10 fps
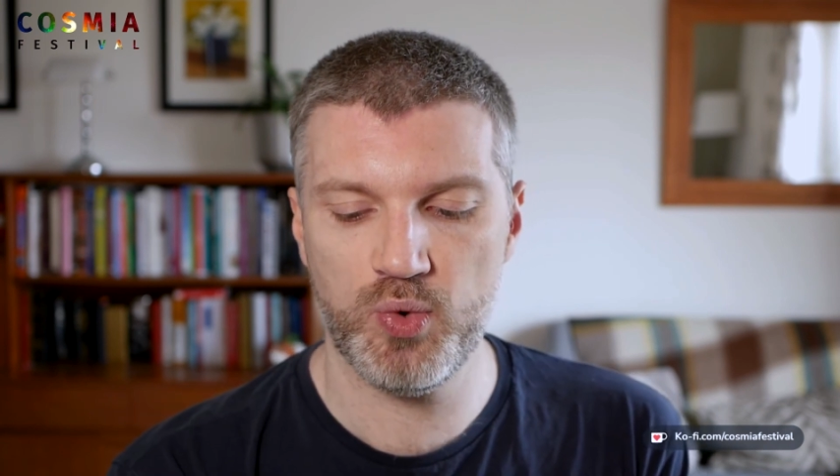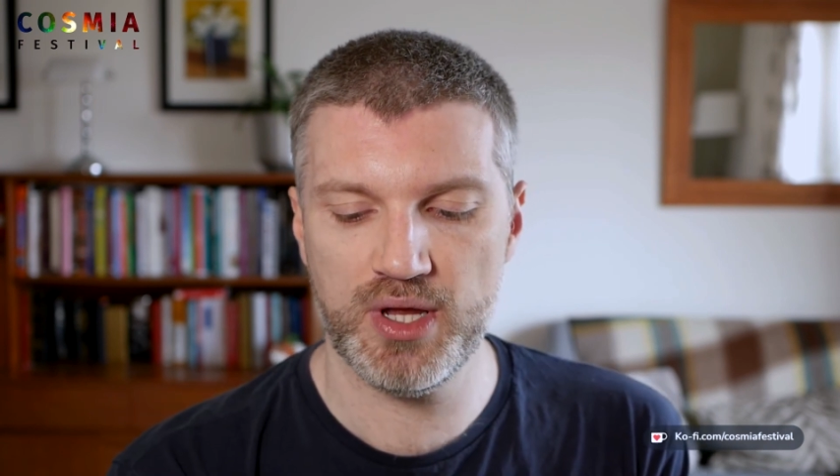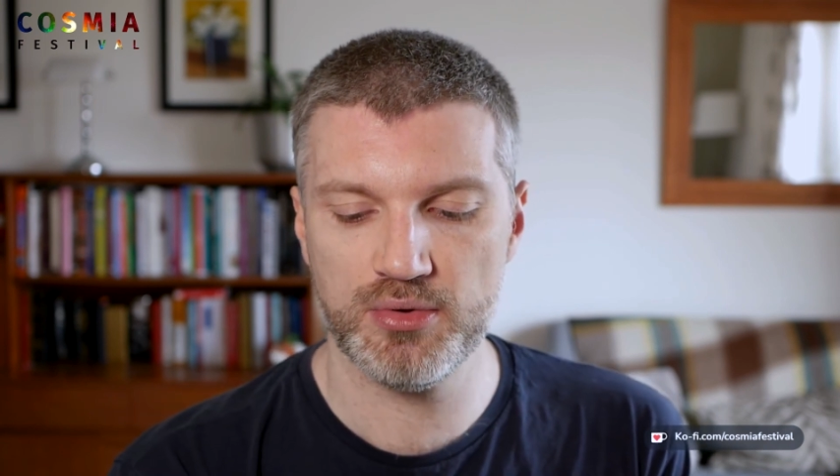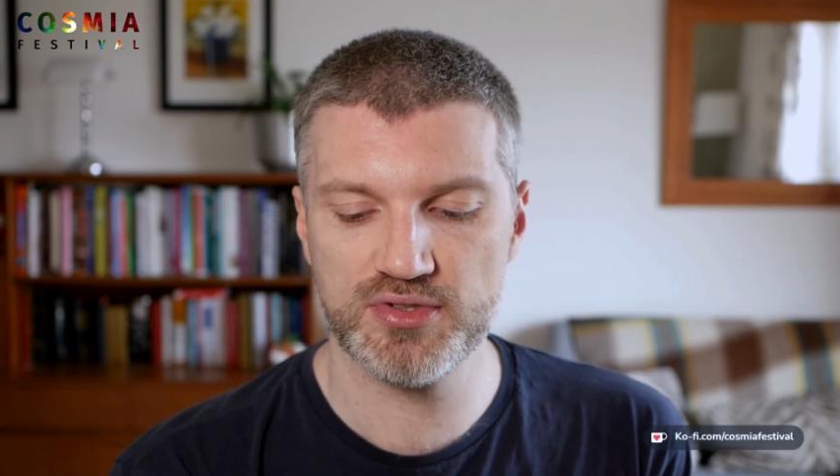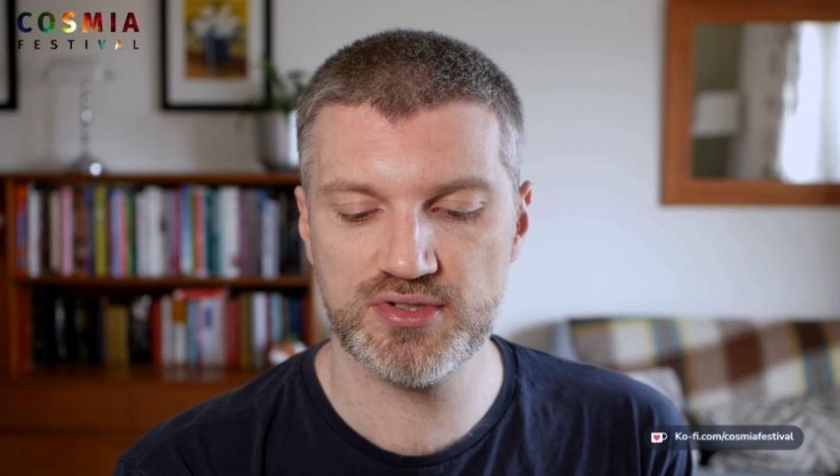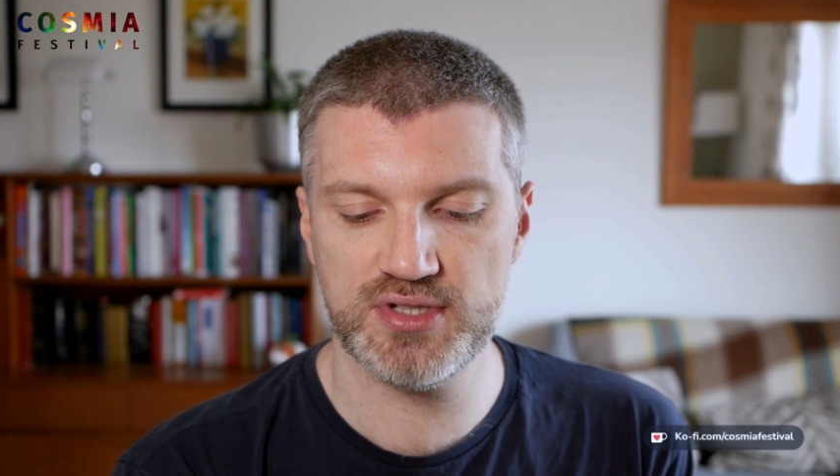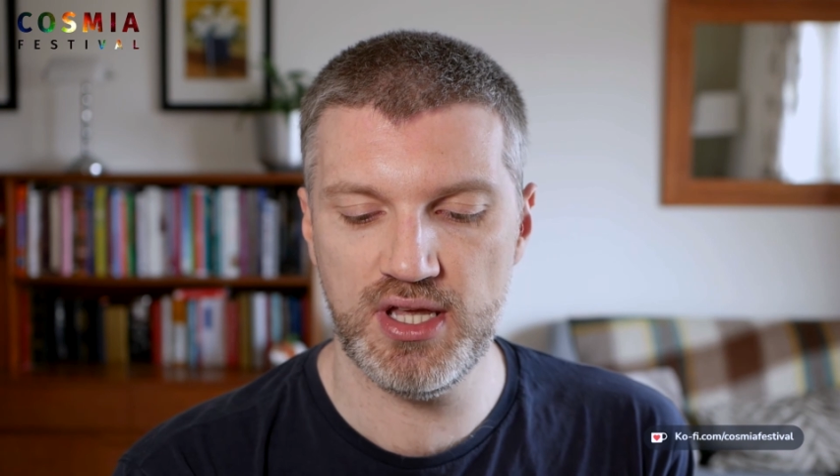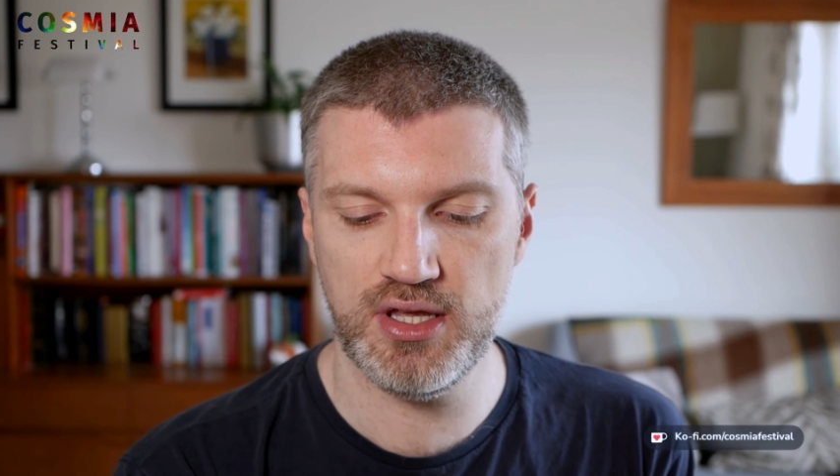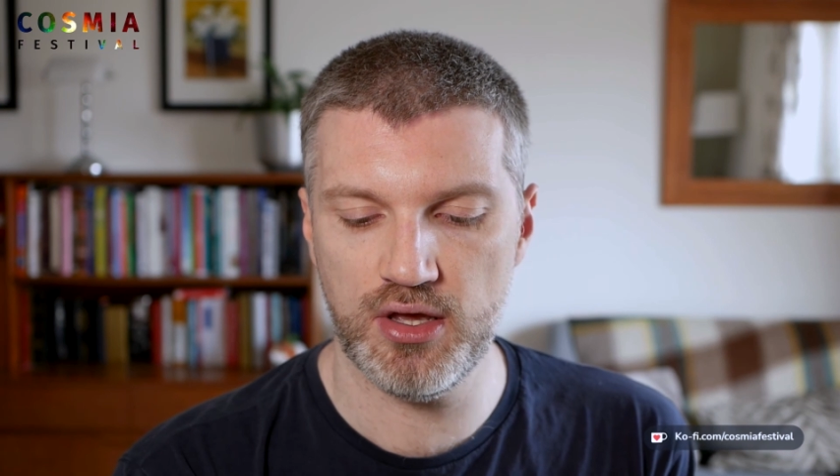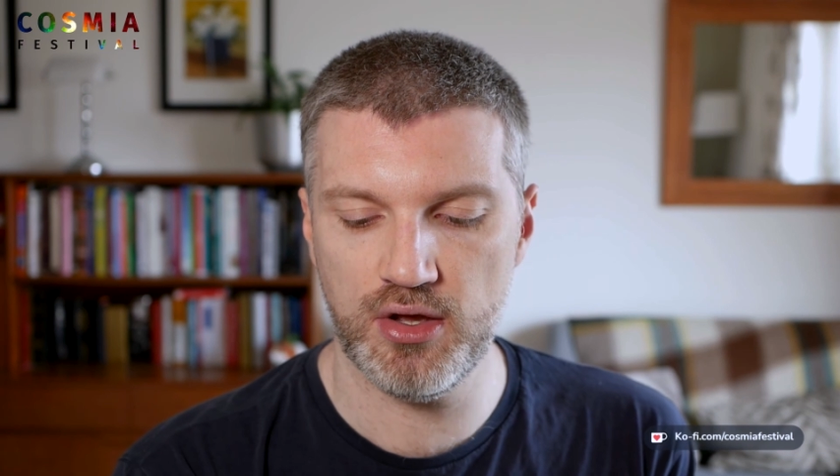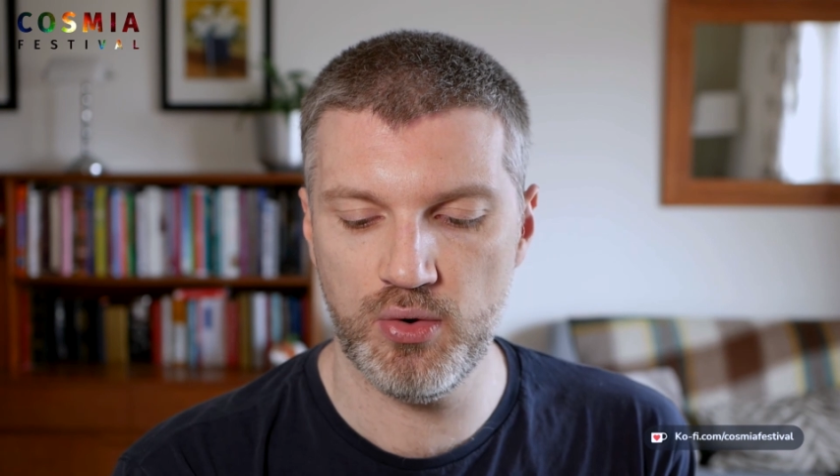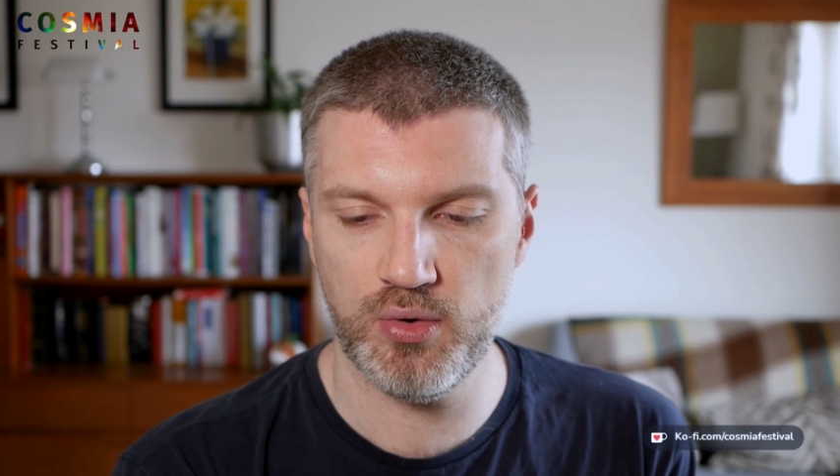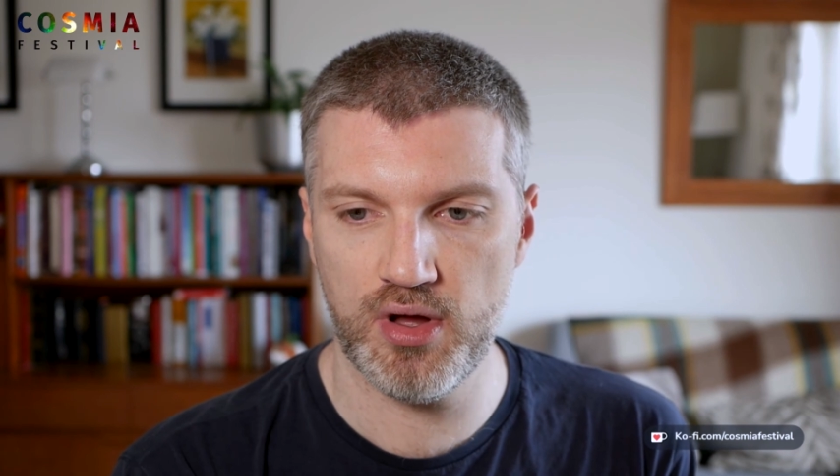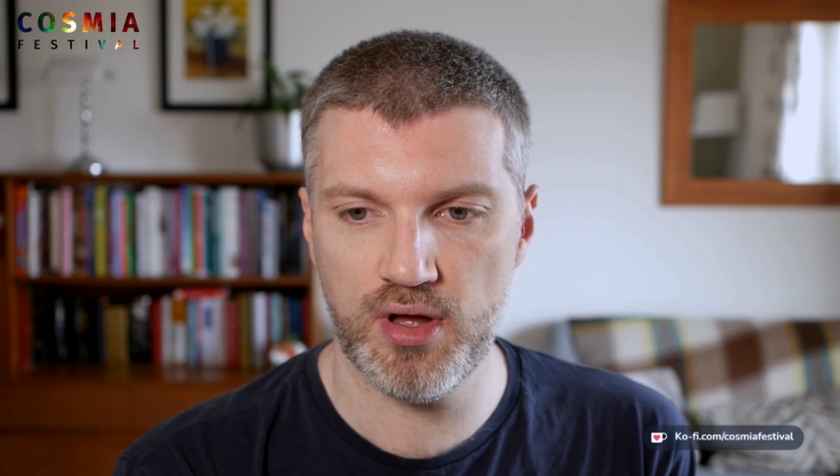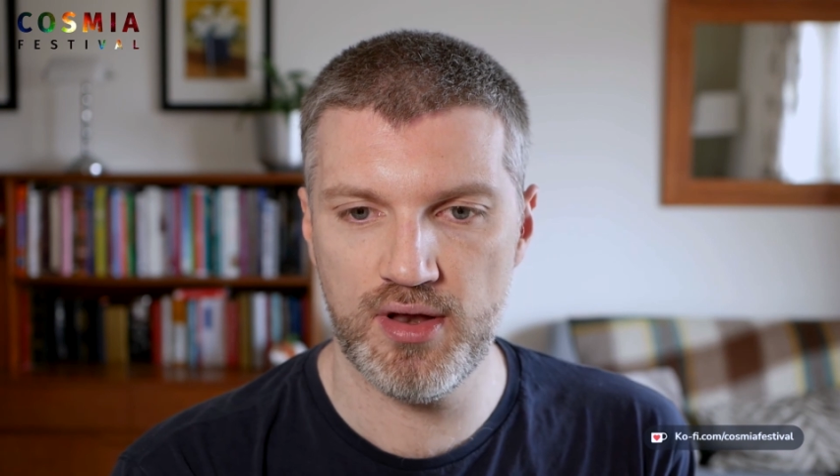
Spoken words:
we will see you